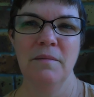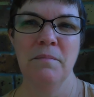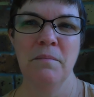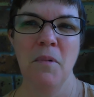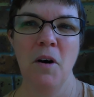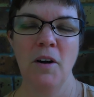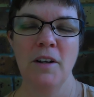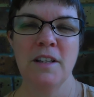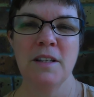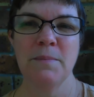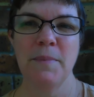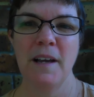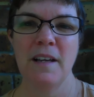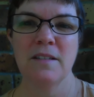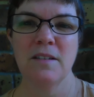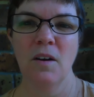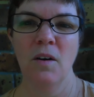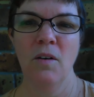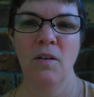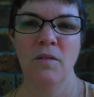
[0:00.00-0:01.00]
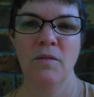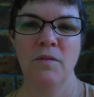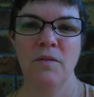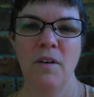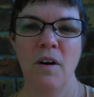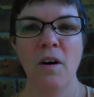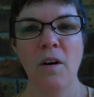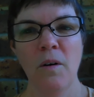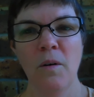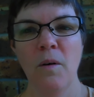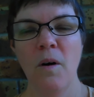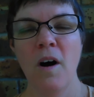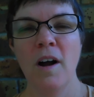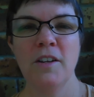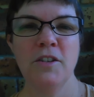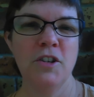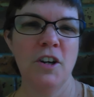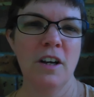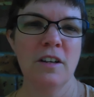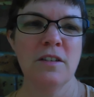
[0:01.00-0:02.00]
mind space of, oh,
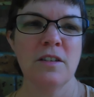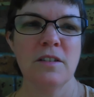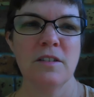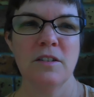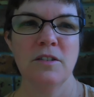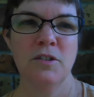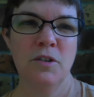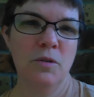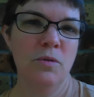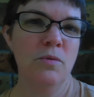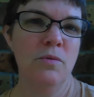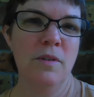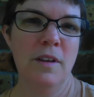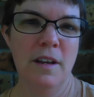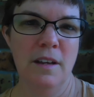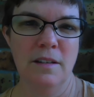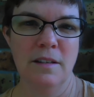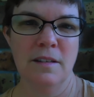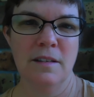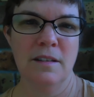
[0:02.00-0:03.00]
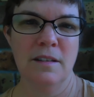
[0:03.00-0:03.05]
I just do this.